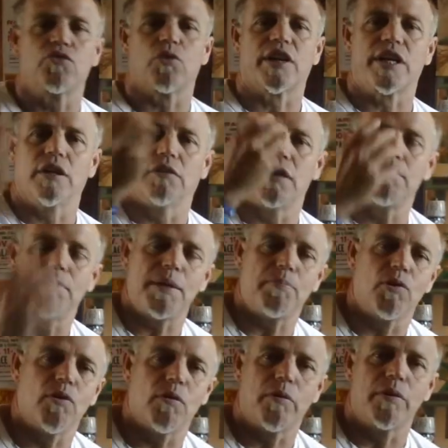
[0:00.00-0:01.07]
were killing
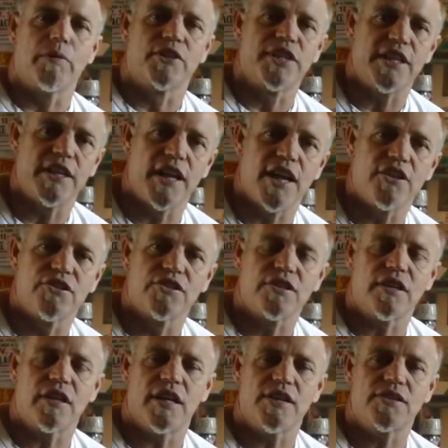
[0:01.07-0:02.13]
people when we were teenagers in
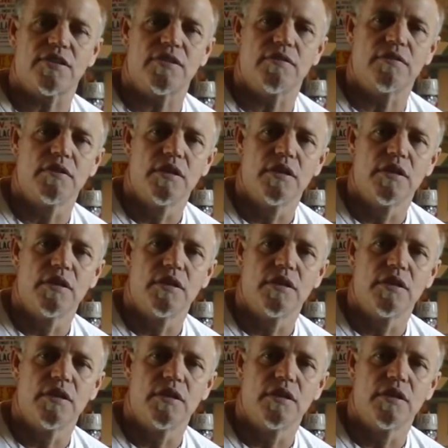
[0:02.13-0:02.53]
high school?